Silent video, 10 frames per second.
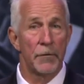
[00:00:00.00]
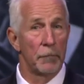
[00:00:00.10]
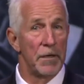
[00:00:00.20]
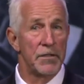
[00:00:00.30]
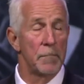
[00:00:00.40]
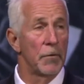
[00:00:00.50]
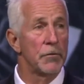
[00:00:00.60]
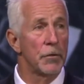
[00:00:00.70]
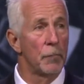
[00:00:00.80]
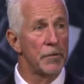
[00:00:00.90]
The recent
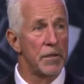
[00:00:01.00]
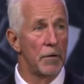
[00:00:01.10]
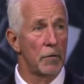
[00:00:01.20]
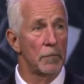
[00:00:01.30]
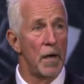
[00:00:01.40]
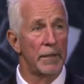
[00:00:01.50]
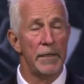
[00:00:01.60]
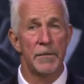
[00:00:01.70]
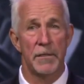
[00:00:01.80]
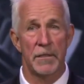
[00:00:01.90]
merger with Tucker
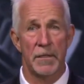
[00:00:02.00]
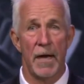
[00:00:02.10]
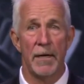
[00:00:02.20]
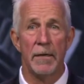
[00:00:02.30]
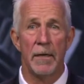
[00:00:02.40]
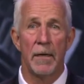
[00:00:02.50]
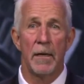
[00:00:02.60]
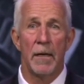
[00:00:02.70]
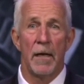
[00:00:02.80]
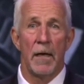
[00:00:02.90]
Rocky is exciting,
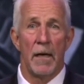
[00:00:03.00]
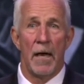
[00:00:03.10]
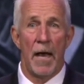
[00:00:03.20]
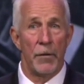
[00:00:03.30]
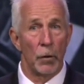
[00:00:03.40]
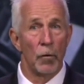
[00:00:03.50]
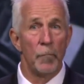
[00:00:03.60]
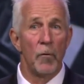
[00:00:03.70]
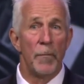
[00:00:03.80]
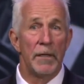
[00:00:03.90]
and the
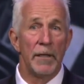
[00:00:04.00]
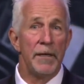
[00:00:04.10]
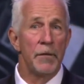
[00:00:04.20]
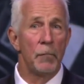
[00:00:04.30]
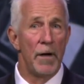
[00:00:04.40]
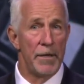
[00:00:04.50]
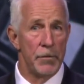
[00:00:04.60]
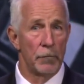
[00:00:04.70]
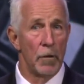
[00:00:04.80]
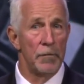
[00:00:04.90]
group will be leading the way
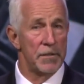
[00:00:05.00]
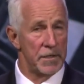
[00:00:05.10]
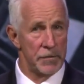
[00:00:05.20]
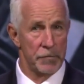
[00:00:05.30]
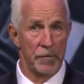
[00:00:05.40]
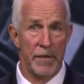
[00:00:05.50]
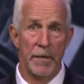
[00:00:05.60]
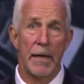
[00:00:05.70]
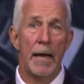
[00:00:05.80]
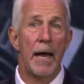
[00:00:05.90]
to grow this industry
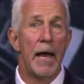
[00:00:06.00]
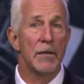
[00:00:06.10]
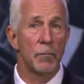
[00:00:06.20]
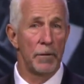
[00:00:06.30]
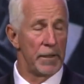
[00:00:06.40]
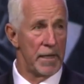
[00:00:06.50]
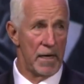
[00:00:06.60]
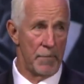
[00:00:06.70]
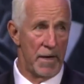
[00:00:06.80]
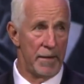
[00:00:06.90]
as will the
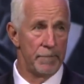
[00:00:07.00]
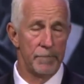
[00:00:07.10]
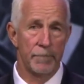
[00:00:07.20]
AMA.